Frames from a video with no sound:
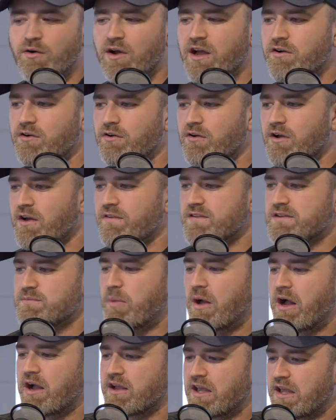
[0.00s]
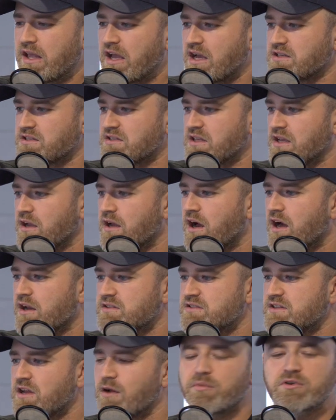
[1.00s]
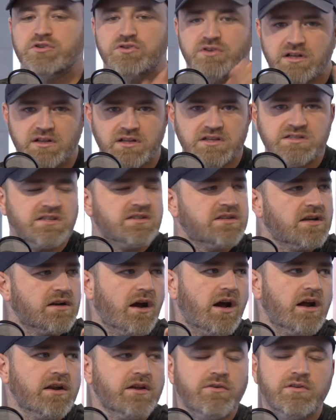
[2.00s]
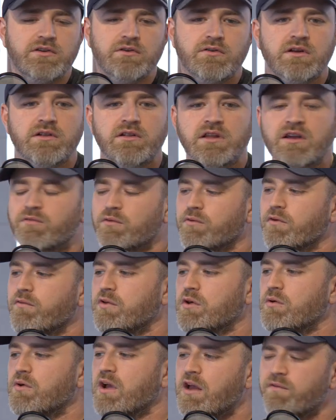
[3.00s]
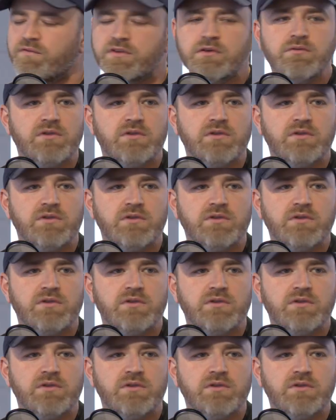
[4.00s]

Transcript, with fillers: I don't know how this Pocket Cast thing got us there, but you can listen to the audio, and you can leave a review if you